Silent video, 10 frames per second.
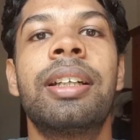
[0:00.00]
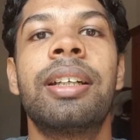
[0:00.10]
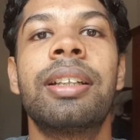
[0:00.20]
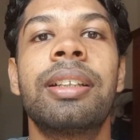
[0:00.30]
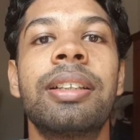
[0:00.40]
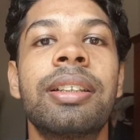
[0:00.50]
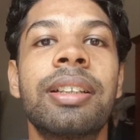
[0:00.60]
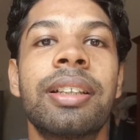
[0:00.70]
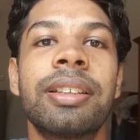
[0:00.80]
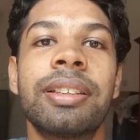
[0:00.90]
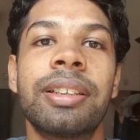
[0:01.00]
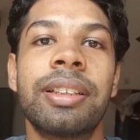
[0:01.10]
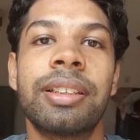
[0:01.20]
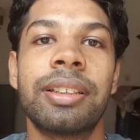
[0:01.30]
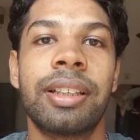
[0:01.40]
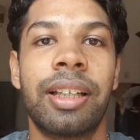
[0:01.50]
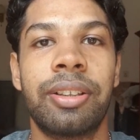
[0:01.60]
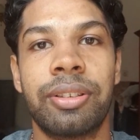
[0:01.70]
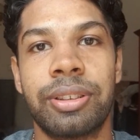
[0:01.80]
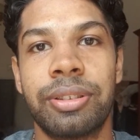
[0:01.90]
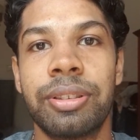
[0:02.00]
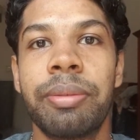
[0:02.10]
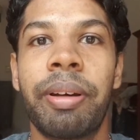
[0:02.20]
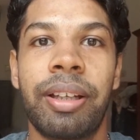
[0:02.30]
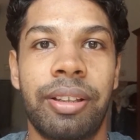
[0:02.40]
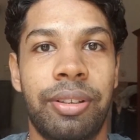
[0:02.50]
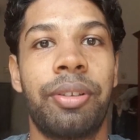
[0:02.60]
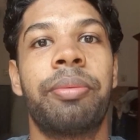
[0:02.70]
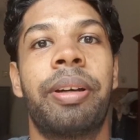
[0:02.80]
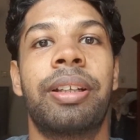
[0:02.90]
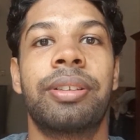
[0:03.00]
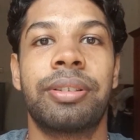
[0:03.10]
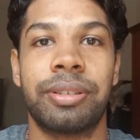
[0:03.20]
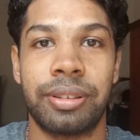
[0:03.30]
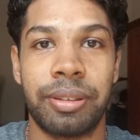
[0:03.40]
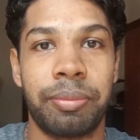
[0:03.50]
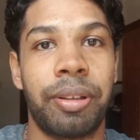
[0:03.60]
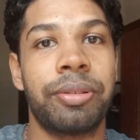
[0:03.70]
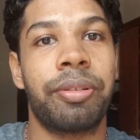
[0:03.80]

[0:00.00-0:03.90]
and also the amount of